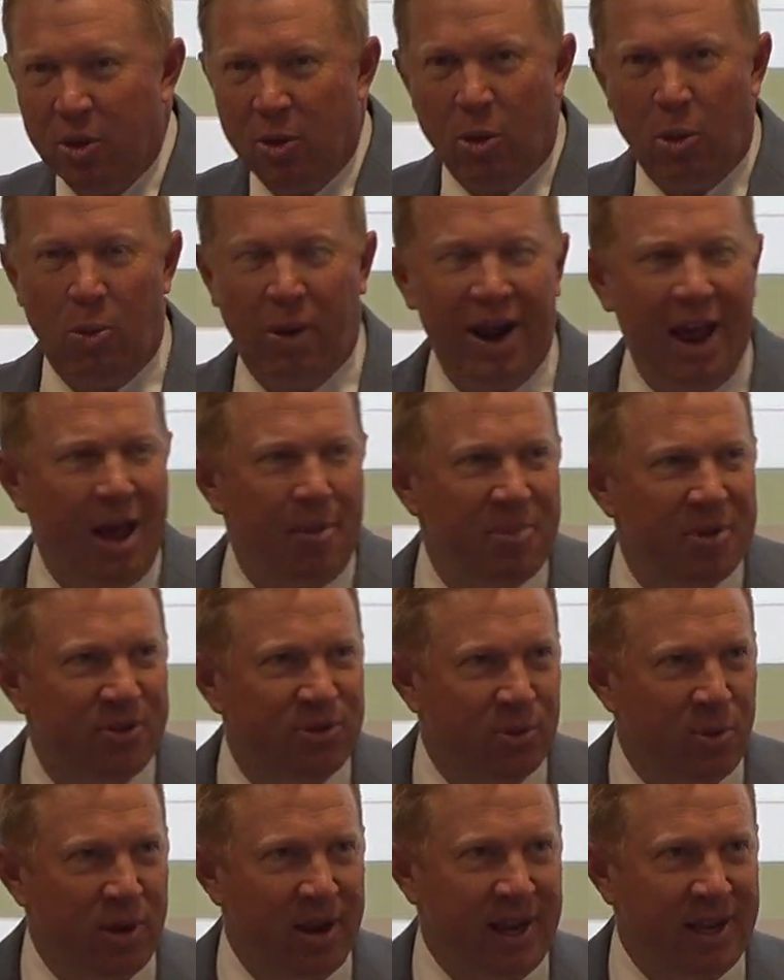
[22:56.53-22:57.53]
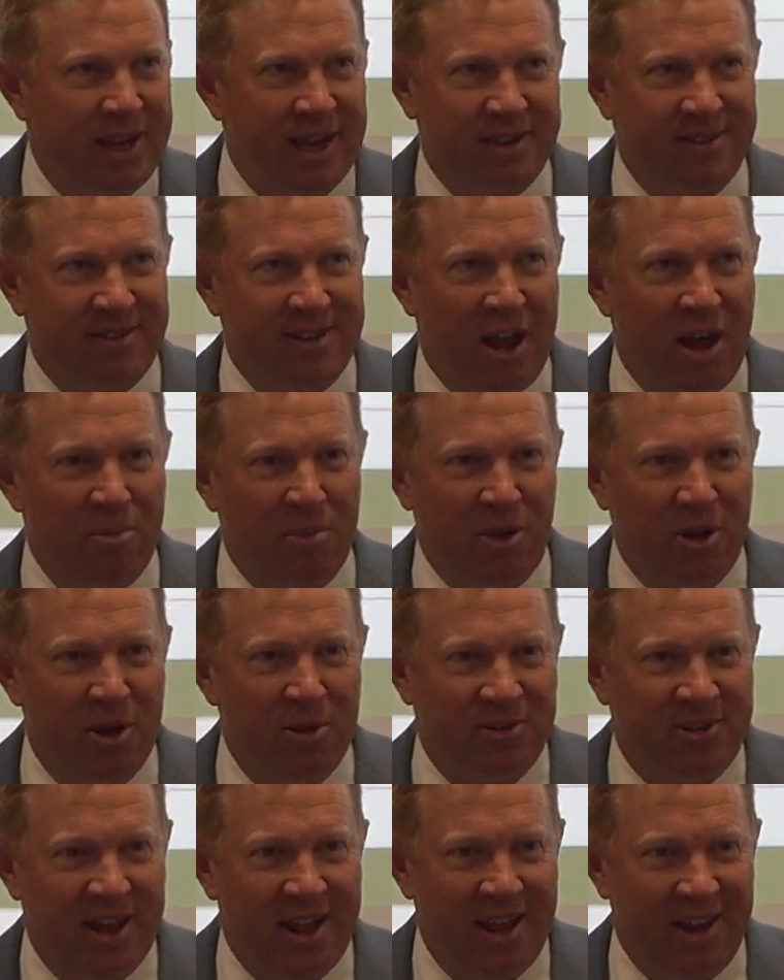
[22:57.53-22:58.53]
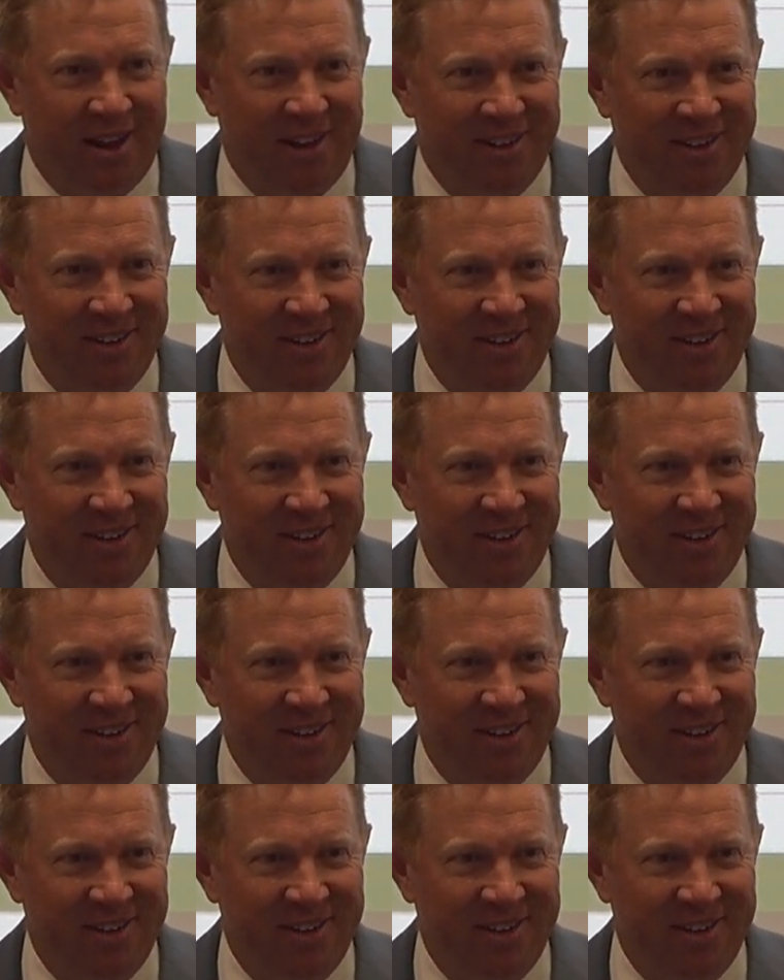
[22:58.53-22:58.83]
Well, what happens when it gets down below 10?